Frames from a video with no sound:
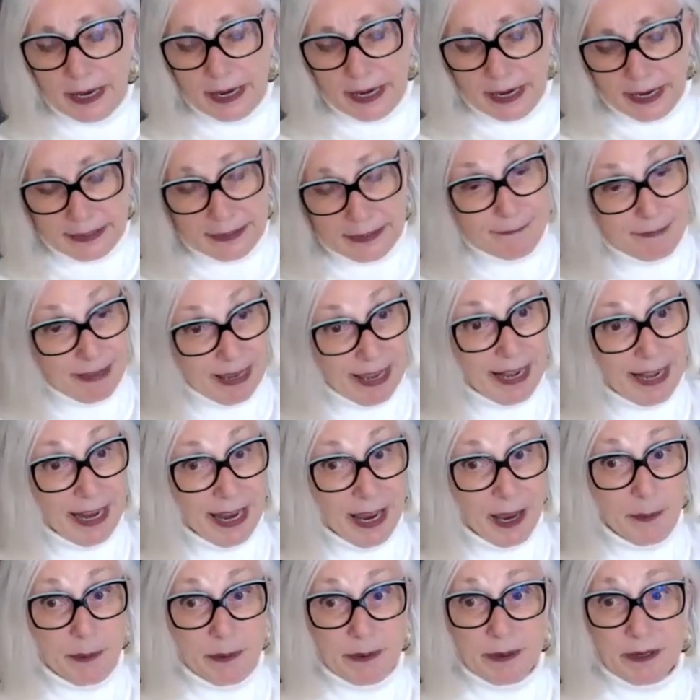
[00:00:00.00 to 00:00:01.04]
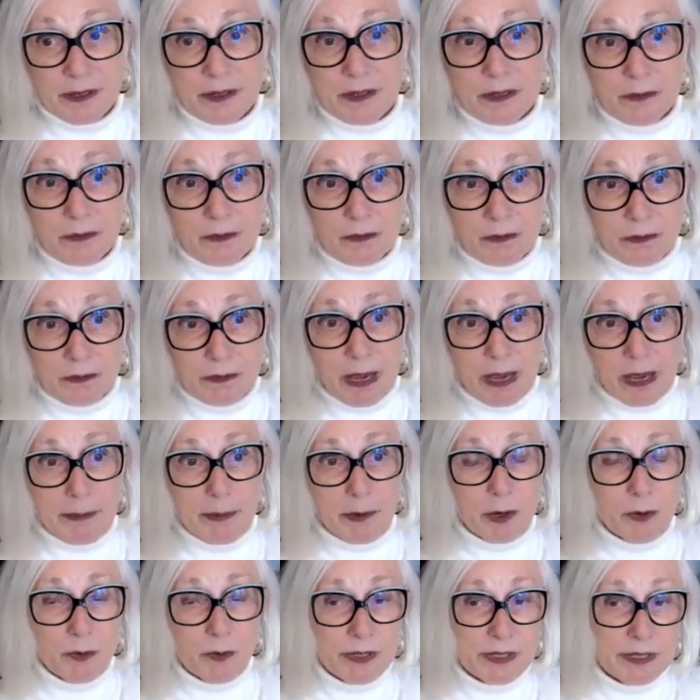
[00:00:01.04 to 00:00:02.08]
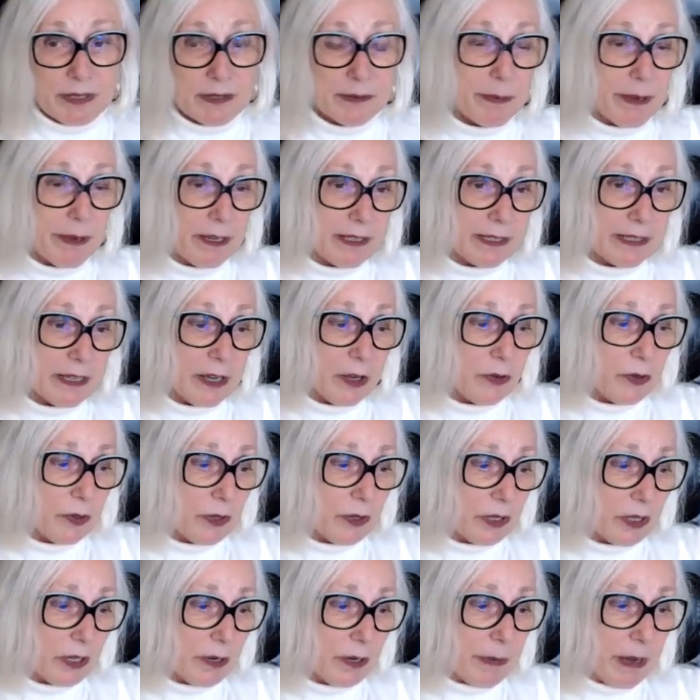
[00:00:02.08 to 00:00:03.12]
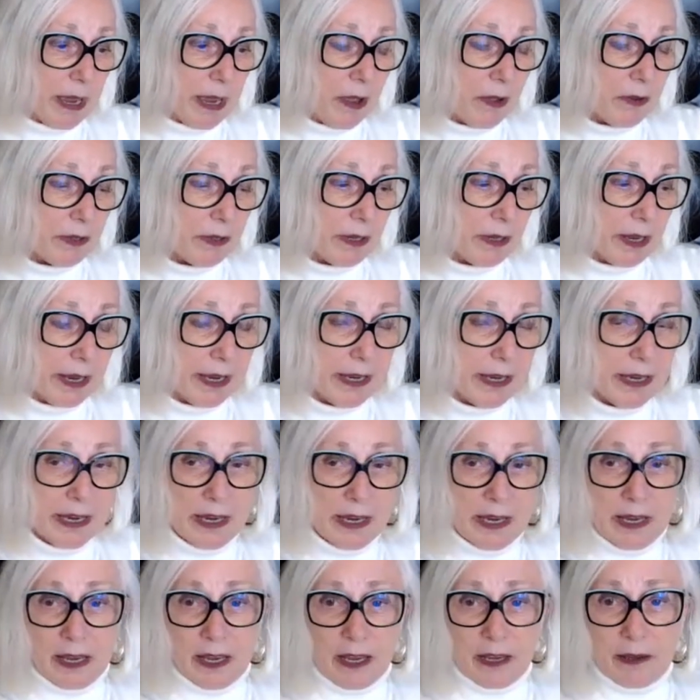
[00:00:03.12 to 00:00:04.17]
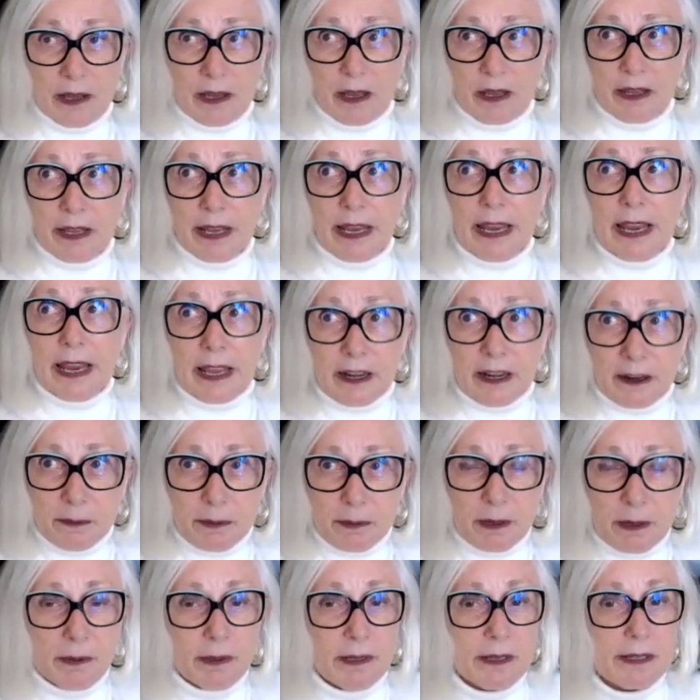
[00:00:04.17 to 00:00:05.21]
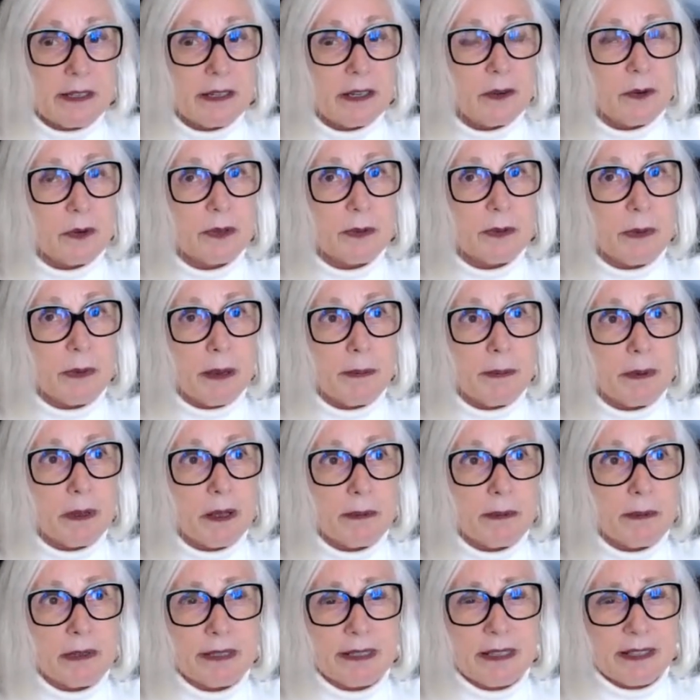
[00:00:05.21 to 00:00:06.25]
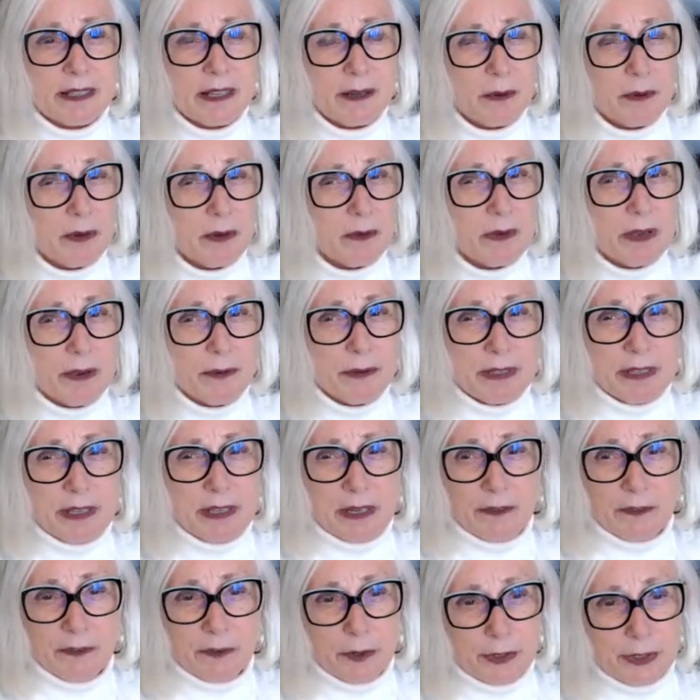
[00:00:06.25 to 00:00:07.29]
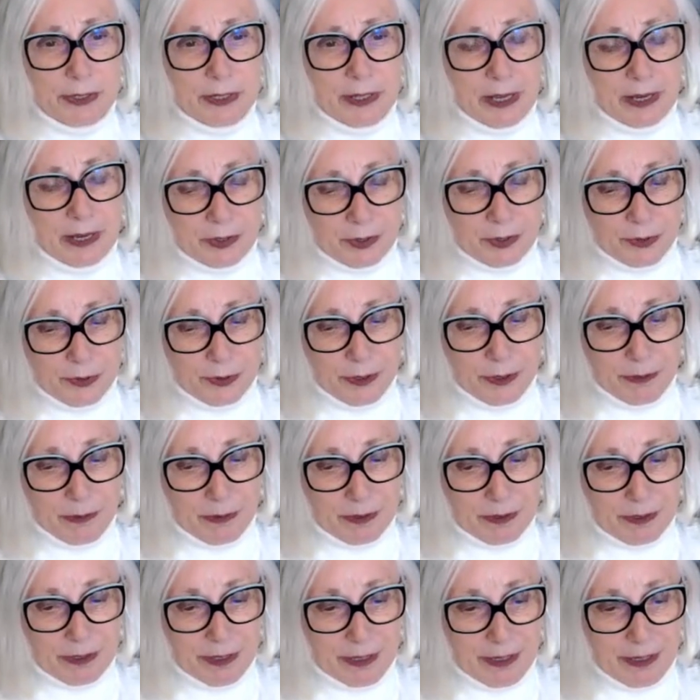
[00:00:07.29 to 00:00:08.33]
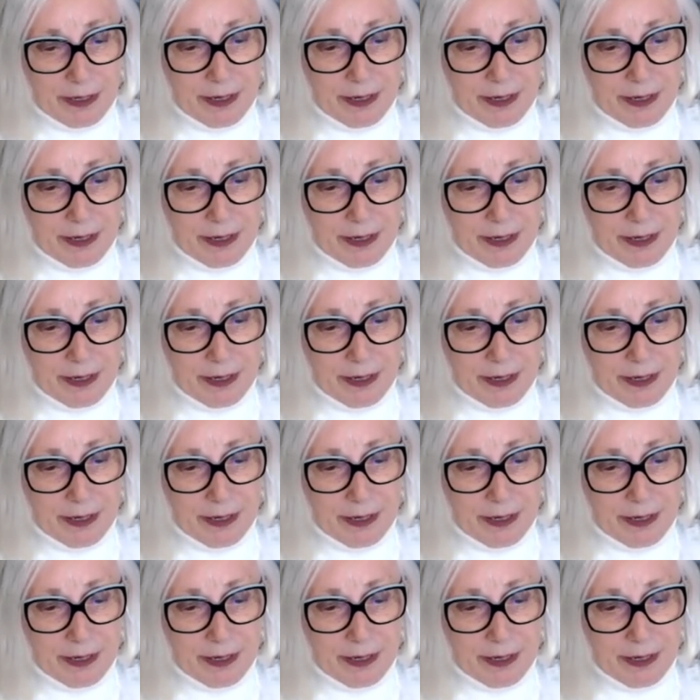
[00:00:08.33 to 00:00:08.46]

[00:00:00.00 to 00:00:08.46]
And that happened. My book was scheduled to come out, and I uh, the head of publicity was my publicist. I mean, I was getting first class treatment.